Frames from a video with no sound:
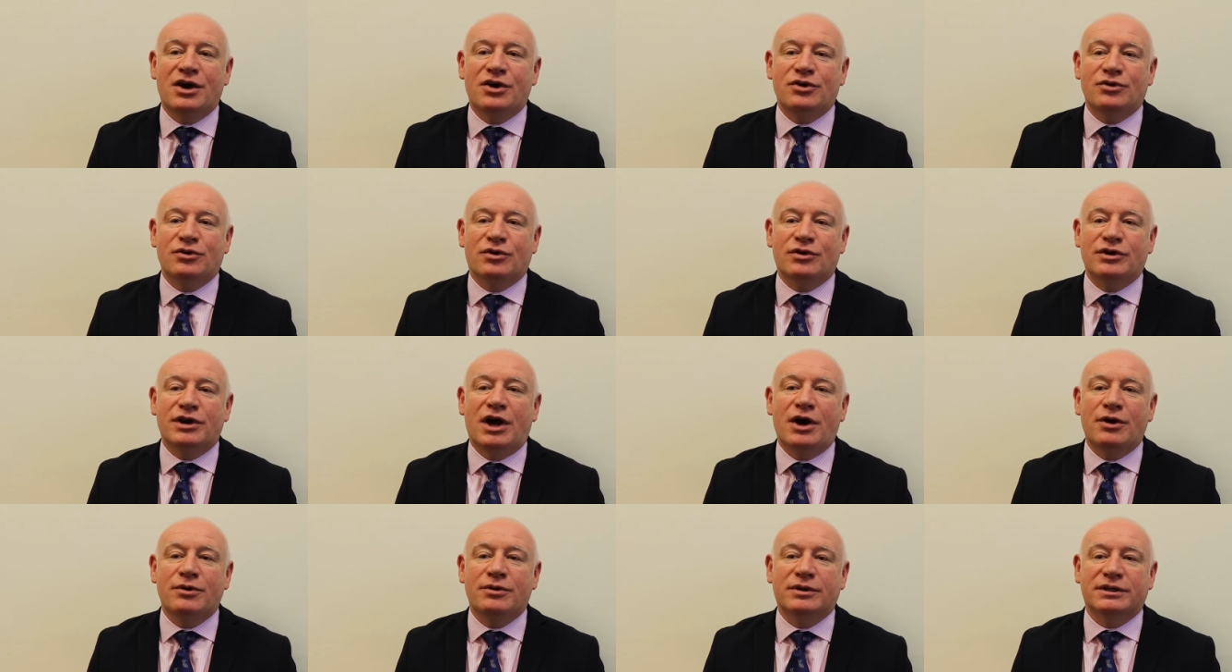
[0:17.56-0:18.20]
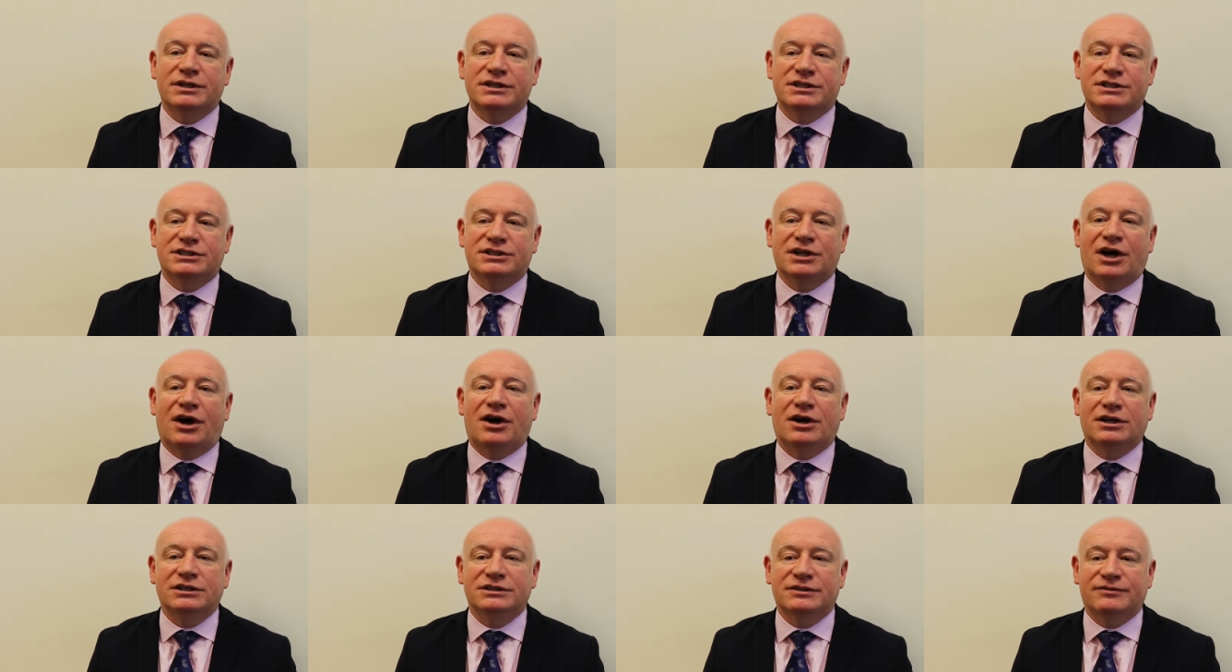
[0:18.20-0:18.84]
You're now at the
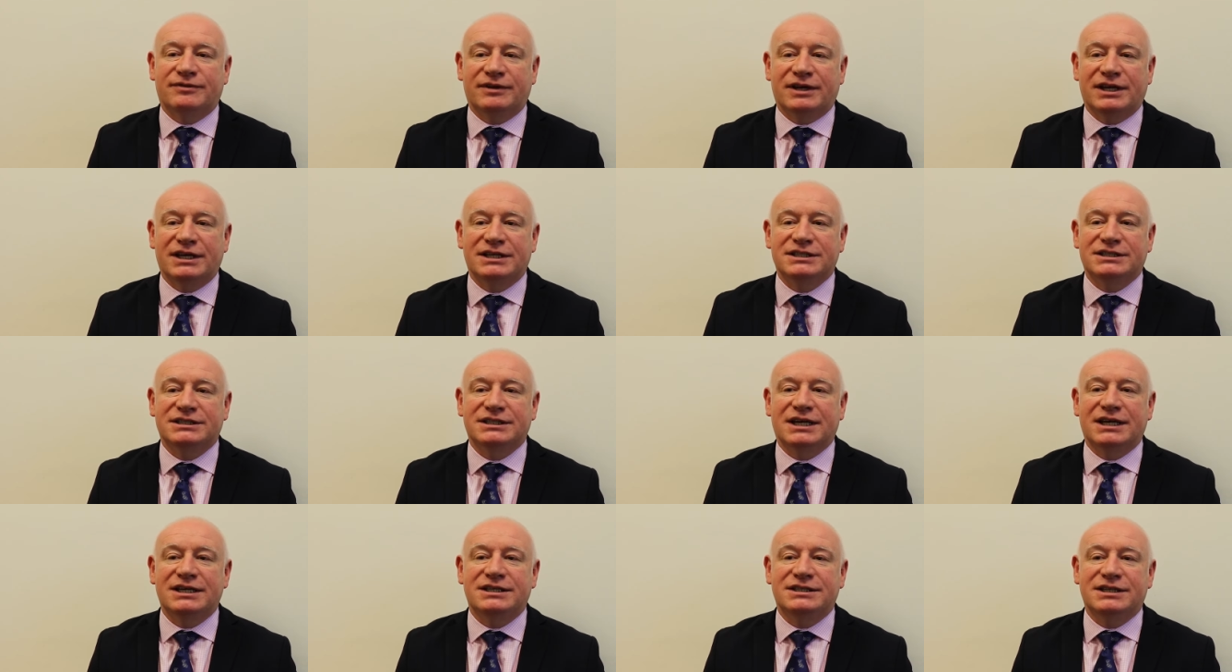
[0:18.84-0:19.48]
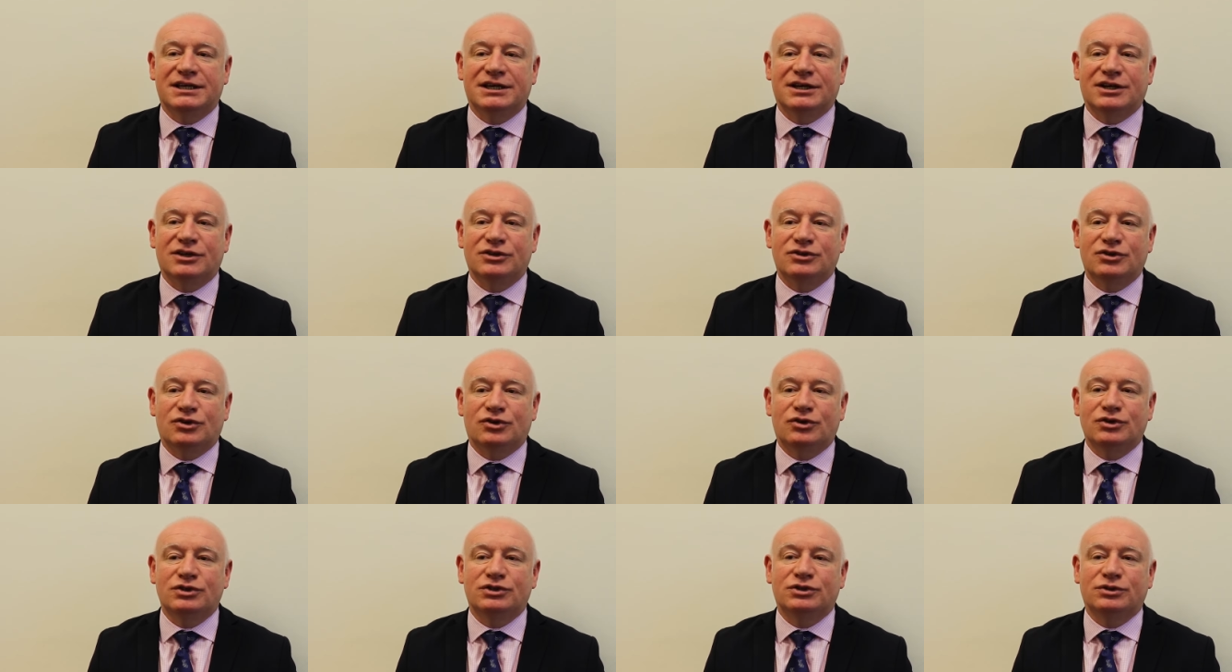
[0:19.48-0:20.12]
start of an exciting and
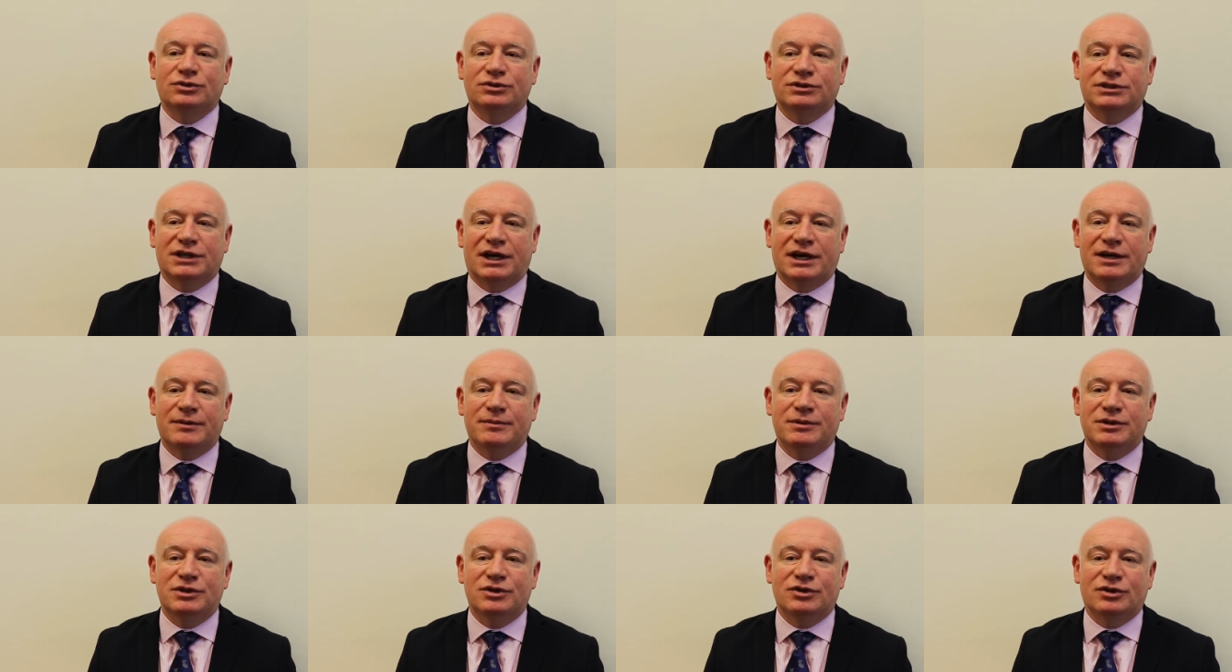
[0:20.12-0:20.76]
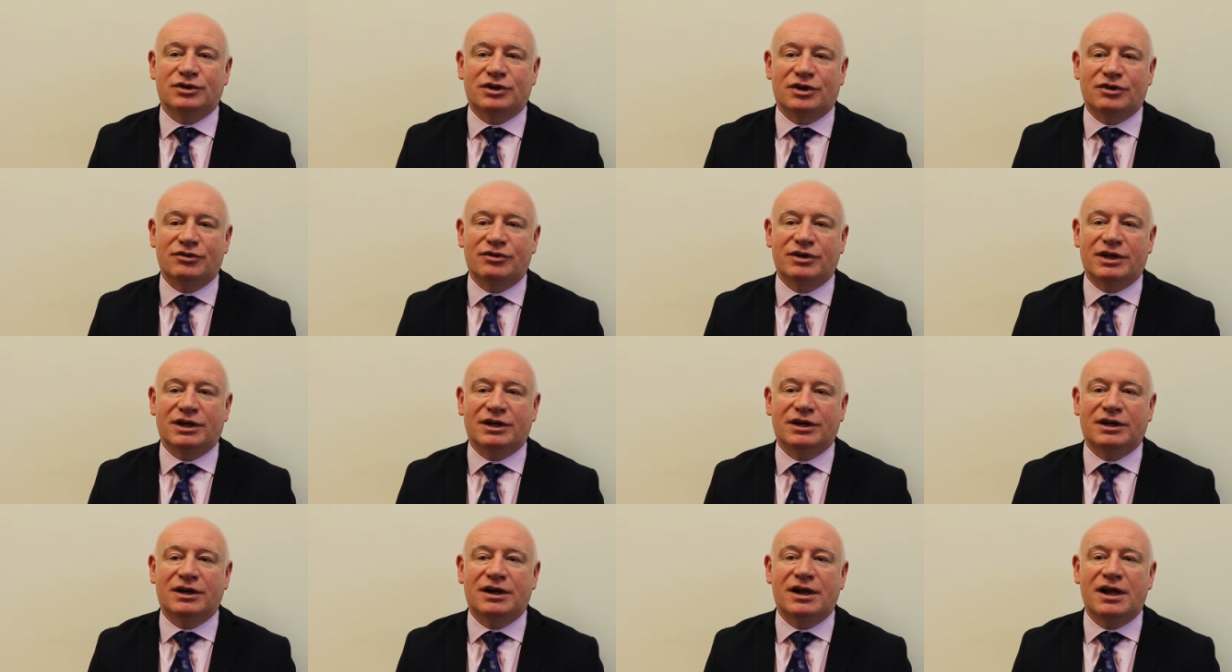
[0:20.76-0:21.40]
crucial time in your
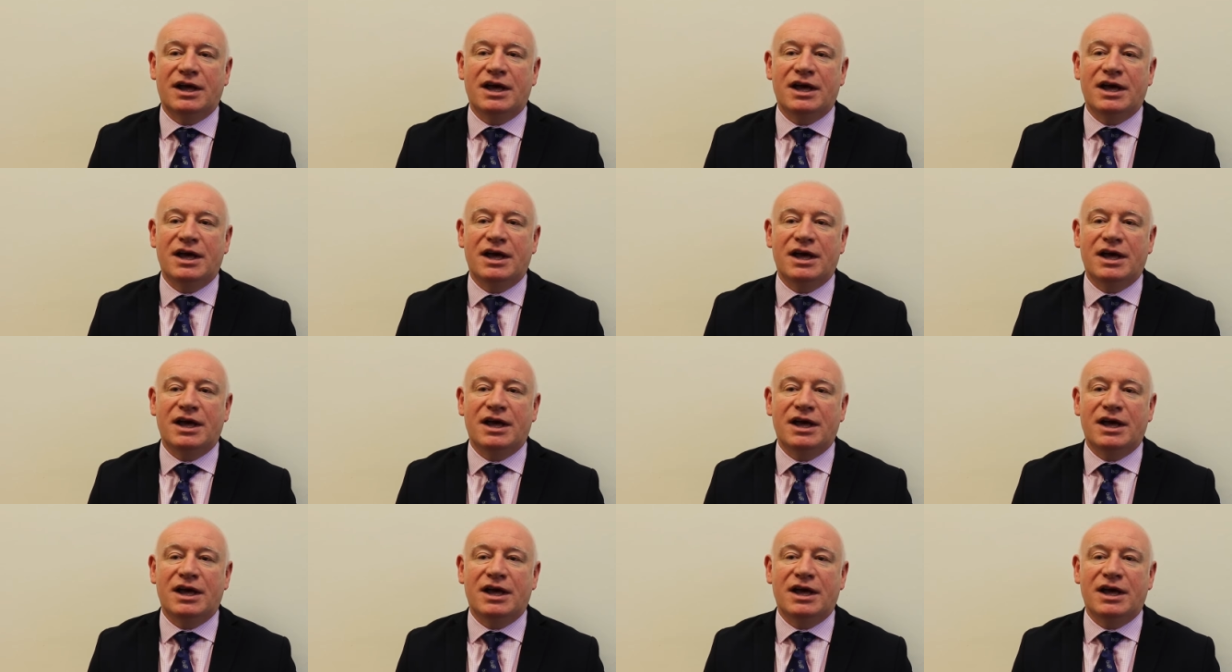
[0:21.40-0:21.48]
career,